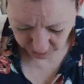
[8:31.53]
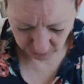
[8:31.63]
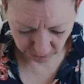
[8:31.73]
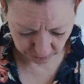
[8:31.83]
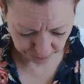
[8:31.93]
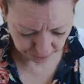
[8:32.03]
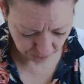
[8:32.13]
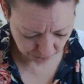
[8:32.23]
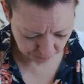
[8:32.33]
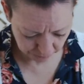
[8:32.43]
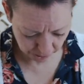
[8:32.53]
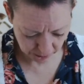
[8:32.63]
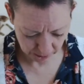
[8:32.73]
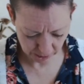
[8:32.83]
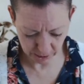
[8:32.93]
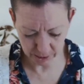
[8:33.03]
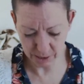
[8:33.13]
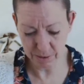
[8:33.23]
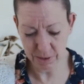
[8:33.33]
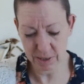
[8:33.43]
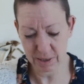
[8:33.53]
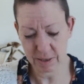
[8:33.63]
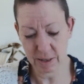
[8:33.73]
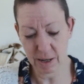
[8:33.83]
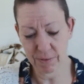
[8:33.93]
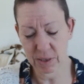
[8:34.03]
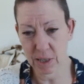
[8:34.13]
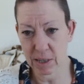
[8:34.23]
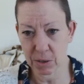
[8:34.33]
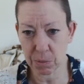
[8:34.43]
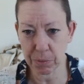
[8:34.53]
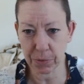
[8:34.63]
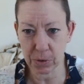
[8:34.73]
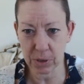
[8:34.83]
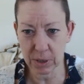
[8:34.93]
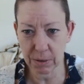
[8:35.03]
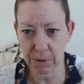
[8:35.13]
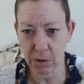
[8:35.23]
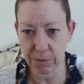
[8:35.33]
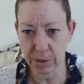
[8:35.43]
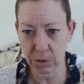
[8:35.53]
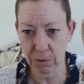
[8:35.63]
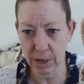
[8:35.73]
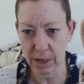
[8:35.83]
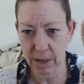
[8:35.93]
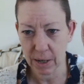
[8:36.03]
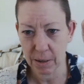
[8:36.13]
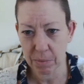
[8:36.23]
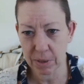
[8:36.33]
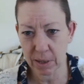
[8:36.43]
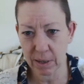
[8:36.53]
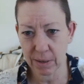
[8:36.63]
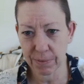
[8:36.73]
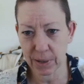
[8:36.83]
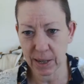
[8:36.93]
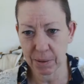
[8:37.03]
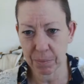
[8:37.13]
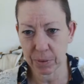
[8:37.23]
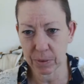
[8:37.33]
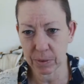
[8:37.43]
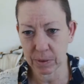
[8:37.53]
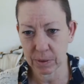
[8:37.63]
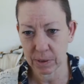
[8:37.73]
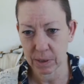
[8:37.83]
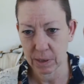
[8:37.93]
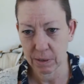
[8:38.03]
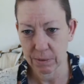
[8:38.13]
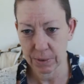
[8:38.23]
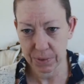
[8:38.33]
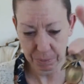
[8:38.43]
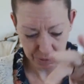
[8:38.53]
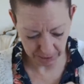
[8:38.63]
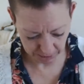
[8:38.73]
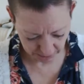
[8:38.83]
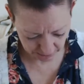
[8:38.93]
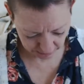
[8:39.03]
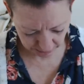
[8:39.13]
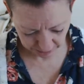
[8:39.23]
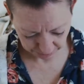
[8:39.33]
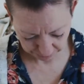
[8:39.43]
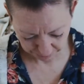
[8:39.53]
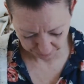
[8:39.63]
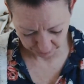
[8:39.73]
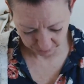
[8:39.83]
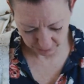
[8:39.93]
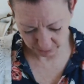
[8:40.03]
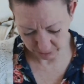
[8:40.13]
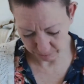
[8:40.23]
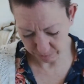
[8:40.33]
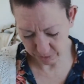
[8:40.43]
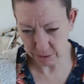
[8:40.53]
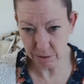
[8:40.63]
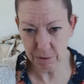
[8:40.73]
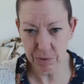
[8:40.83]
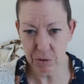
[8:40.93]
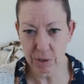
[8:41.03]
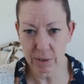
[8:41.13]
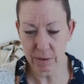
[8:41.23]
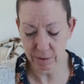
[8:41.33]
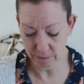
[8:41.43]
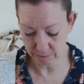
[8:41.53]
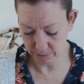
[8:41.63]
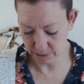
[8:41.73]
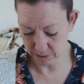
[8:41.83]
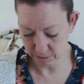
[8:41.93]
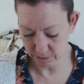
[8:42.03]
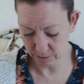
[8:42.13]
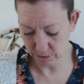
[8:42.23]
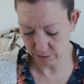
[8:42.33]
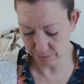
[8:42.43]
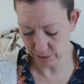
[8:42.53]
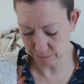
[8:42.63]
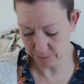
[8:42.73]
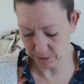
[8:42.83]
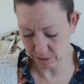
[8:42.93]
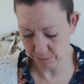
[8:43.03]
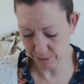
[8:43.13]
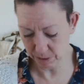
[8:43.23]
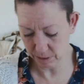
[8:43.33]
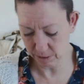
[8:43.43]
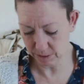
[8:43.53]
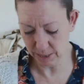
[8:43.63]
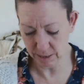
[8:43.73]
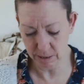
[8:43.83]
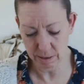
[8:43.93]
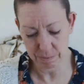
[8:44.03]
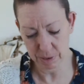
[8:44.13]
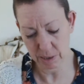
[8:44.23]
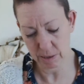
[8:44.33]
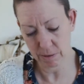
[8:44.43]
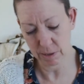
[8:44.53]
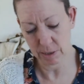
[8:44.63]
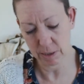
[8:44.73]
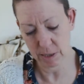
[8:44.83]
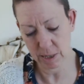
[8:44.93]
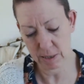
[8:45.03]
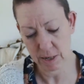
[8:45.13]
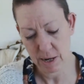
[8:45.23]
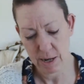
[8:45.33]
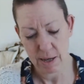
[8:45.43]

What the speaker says: I got from, I haven't seen this one before. It's Sarah Coventry. It's a lovely apple, 50p. Sarah Coventry is not, you know, shouldn't sell for that much. It'd be like a tenner back on each of these.